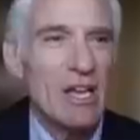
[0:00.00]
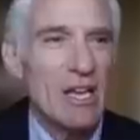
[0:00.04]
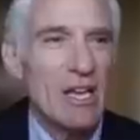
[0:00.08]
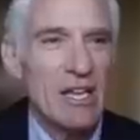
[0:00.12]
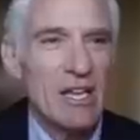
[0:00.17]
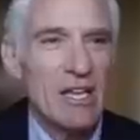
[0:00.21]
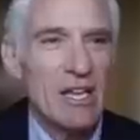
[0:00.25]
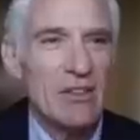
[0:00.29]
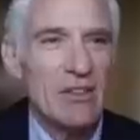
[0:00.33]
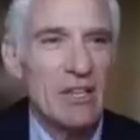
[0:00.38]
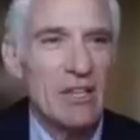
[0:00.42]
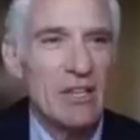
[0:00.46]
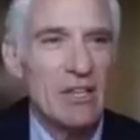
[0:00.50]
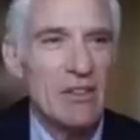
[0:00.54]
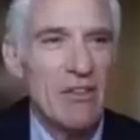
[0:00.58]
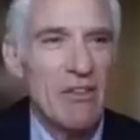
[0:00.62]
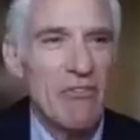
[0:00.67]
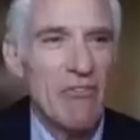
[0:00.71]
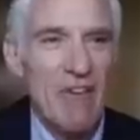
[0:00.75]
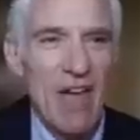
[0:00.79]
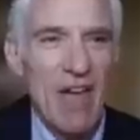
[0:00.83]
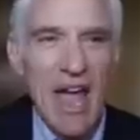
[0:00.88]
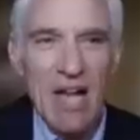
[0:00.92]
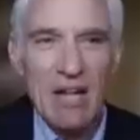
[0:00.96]

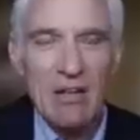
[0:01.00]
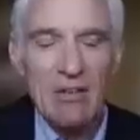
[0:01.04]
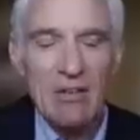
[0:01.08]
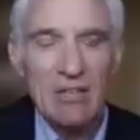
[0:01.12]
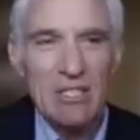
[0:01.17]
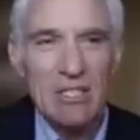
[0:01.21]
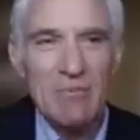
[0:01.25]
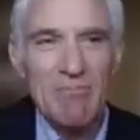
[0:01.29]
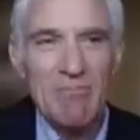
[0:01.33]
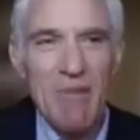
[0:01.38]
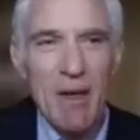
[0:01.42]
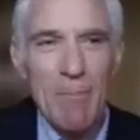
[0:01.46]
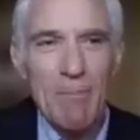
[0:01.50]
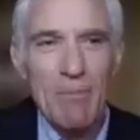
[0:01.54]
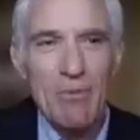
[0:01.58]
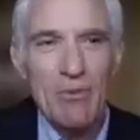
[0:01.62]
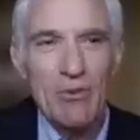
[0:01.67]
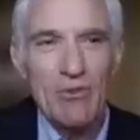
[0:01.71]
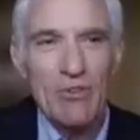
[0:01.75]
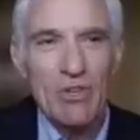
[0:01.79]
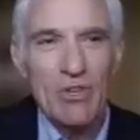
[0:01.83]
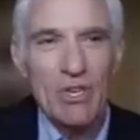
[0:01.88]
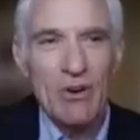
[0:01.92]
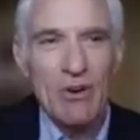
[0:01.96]
the faculty
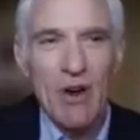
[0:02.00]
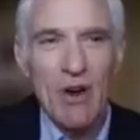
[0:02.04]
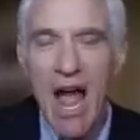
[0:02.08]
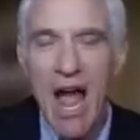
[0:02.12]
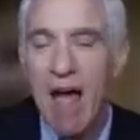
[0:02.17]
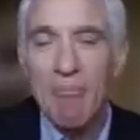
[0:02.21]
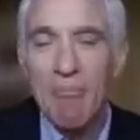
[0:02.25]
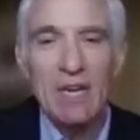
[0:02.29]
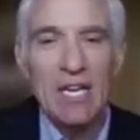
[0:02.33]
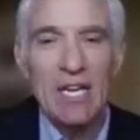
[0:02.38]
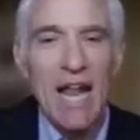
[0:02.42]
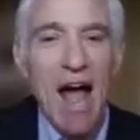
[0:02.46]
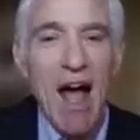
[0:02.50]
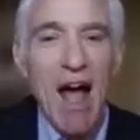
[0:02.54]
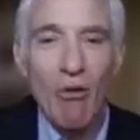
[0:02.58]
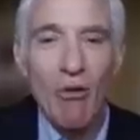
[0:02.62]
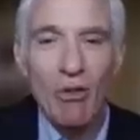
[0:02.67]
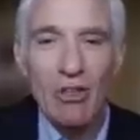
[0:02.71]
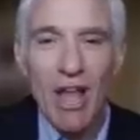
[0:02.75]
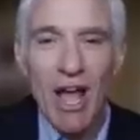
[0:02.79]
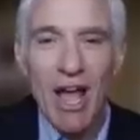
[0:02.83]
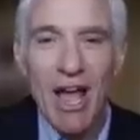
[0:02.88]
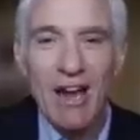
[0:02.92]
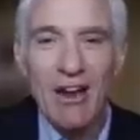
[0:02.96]
members here. I'm an
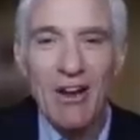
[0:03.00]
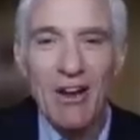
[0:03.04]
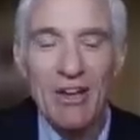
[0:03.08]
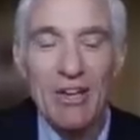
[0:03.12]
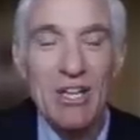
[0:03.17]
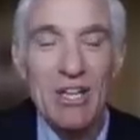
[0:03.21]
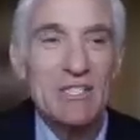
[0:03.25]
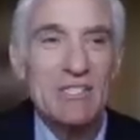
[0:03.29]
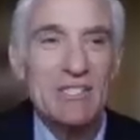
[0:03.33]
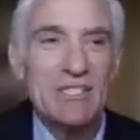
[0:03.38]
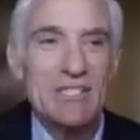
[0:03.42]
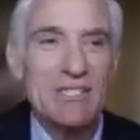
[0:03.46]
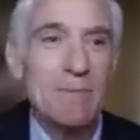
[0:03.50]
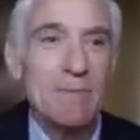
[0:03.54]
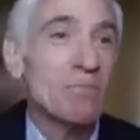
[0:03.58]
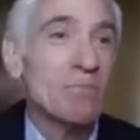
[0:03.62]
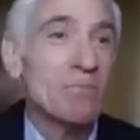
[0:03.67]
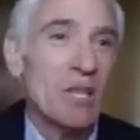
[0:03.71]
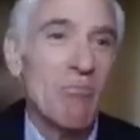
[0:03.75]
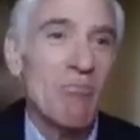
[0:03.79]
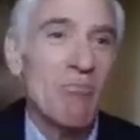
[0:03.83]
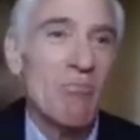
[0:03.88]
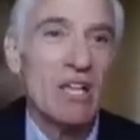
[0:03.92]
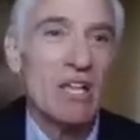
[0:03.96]
outlier
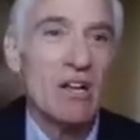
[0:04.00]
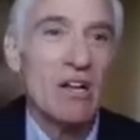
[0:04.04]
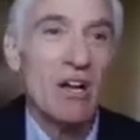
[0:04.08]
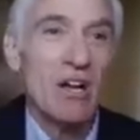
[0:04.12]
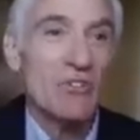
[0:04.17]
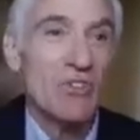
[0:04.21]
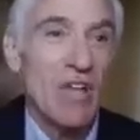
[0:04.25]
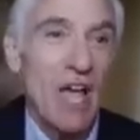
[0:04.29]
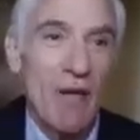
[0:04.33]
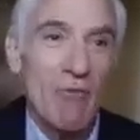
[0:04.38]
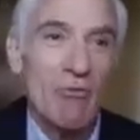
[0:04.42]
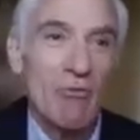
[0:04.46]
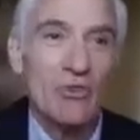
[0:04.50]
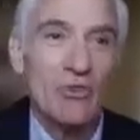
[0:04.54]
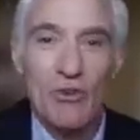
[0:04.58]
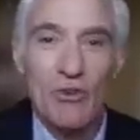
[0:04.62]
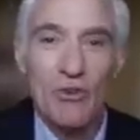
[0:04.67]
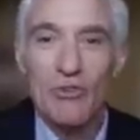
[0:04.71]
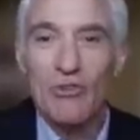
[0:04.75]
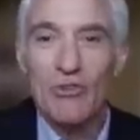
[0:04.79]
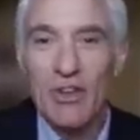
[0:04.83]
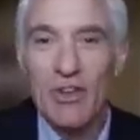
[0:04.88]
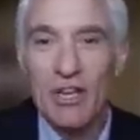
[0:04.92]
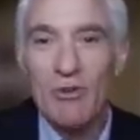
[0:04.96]
simply because I was
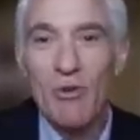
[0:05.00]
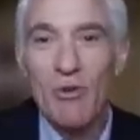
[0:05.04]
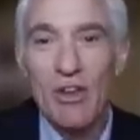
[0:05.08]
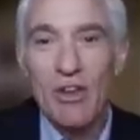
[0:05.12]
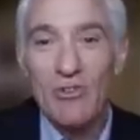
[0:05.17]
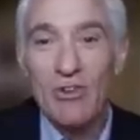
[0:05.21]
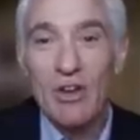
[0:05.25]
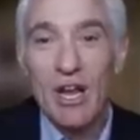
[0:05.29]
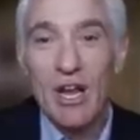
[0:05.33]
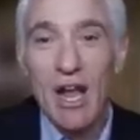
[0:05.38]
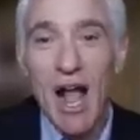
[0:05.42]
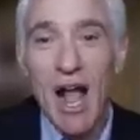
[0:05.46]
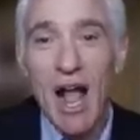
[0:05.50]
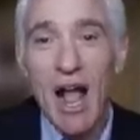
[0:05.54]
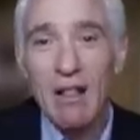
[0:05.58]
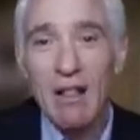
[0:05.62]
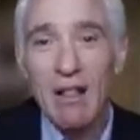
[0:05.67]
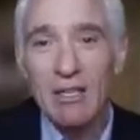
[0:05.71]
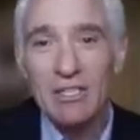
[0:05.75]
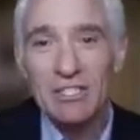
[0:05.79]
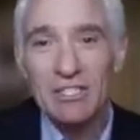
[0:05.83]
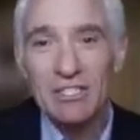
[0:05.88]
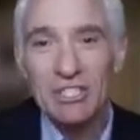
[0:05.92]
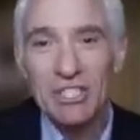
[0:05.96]
first generation
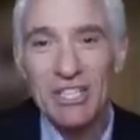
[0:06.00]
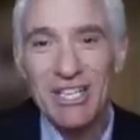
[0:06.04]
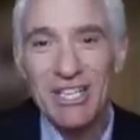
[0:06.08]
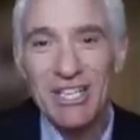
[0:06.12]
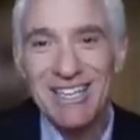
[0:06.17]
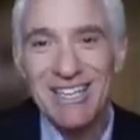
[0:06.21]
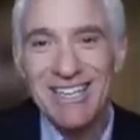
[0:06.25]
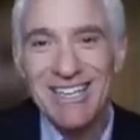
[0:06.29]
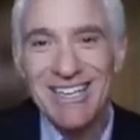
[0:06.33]
college.